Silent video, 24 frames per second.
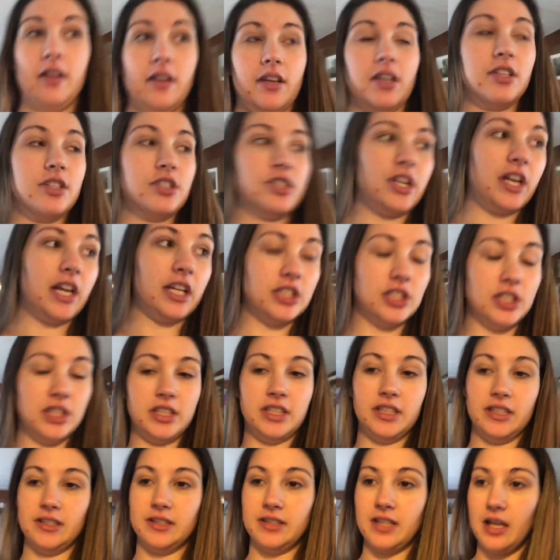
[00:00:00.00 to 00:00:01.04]
Contraction
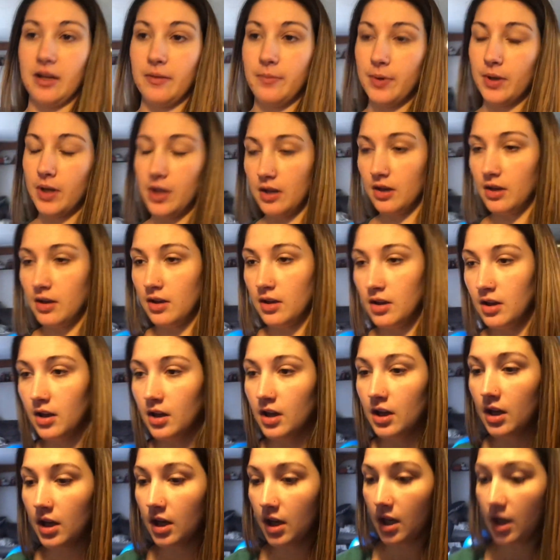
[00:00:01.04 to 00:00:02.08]
eased up.
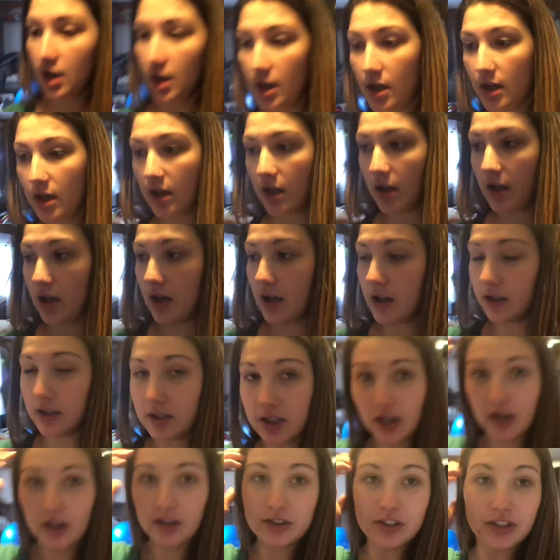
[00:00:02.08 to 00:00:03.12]

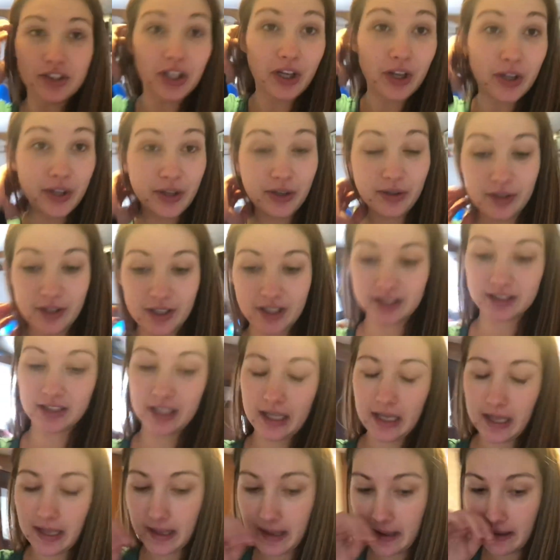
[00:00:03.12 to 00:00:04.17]
So I'll show you because
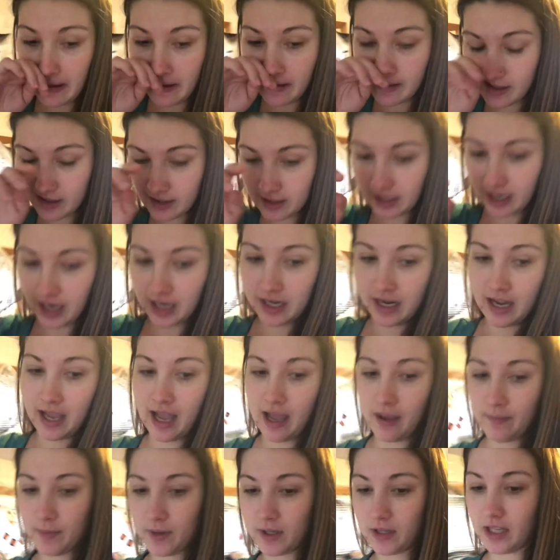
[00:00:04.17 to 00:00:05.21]
it kind of
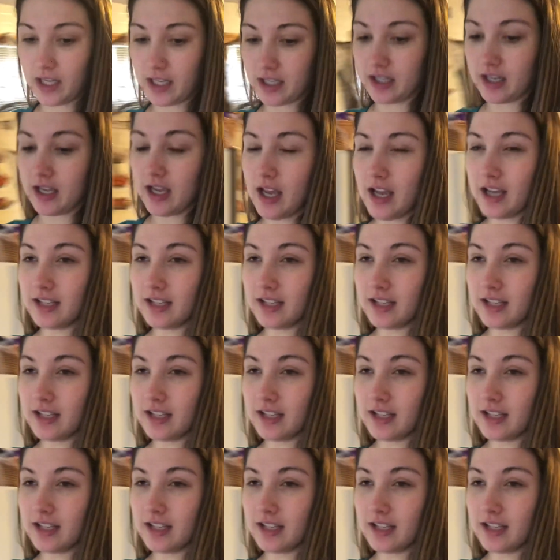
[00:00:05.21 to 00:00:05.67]
happened like